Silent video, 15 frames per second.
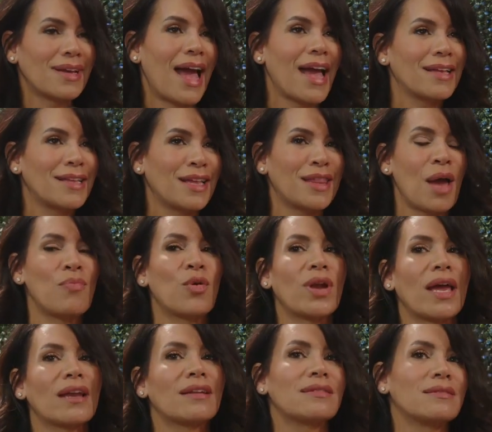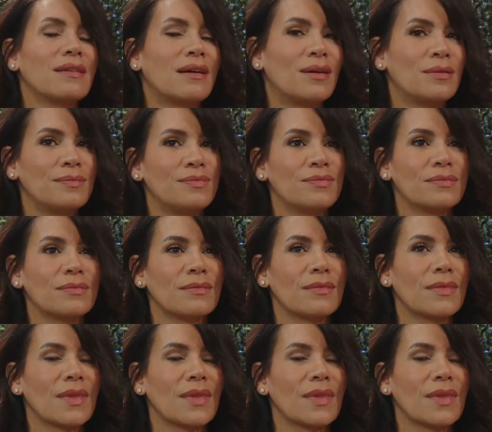at that point I had a, um,